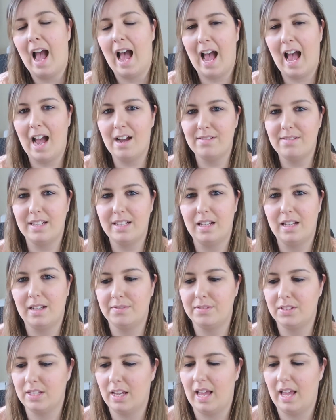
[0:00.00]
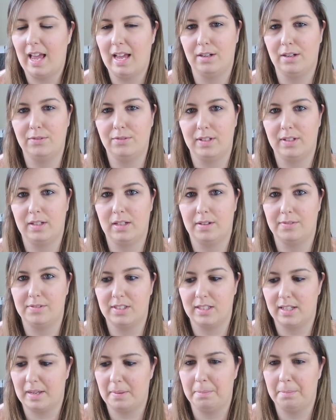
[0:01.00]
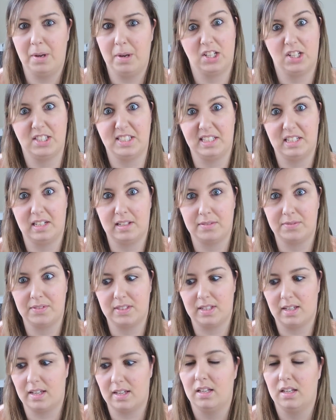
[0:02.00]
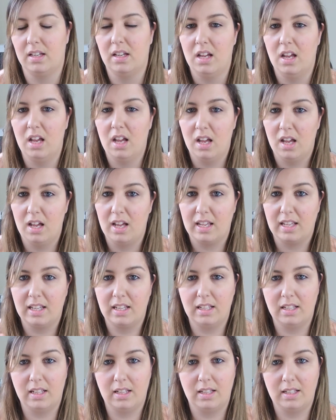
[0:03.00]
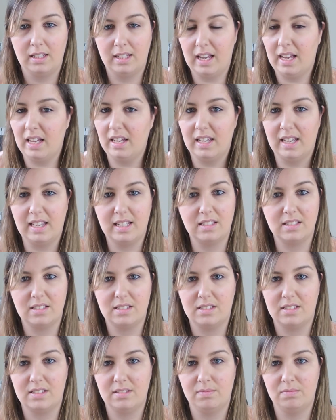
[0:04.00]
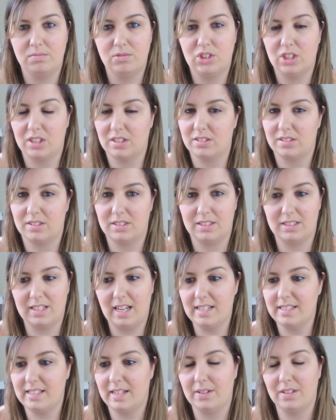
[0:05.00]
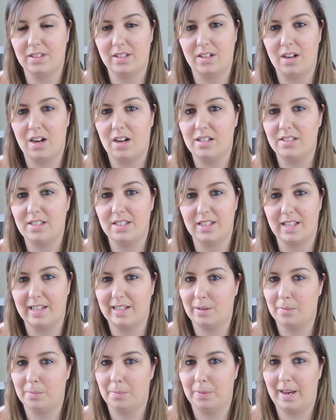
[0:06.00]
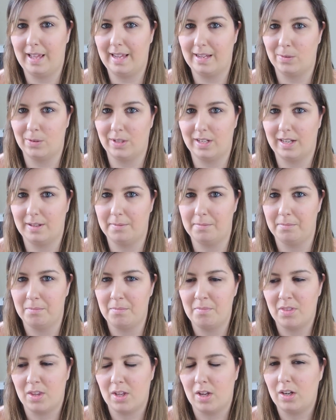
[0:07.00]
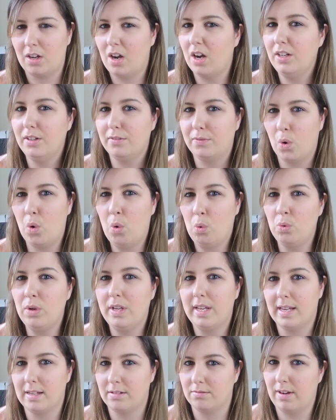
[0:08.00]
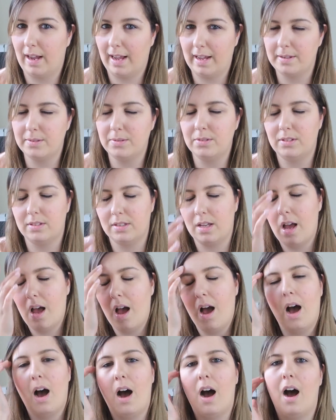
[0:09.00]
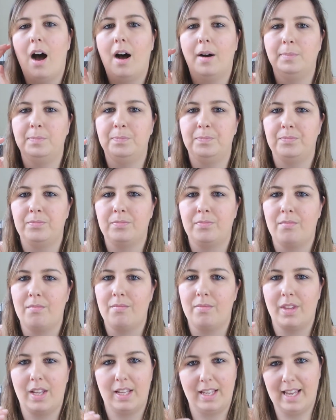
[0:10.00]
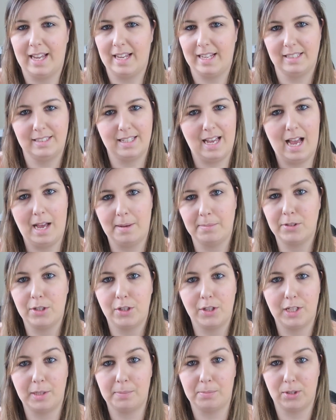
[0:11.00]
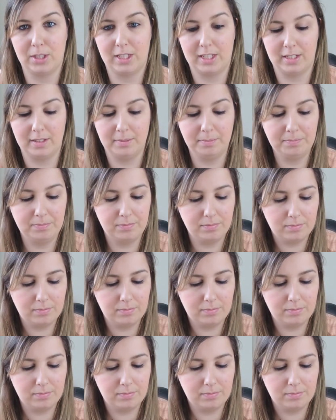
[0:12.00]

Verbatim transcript: Harry loves it, Alfie loves it, Bertie loves it. Yeah, it just stays out in the garden. They can play on it kind of all year round. Um, yeah, it's absolutely brilliant.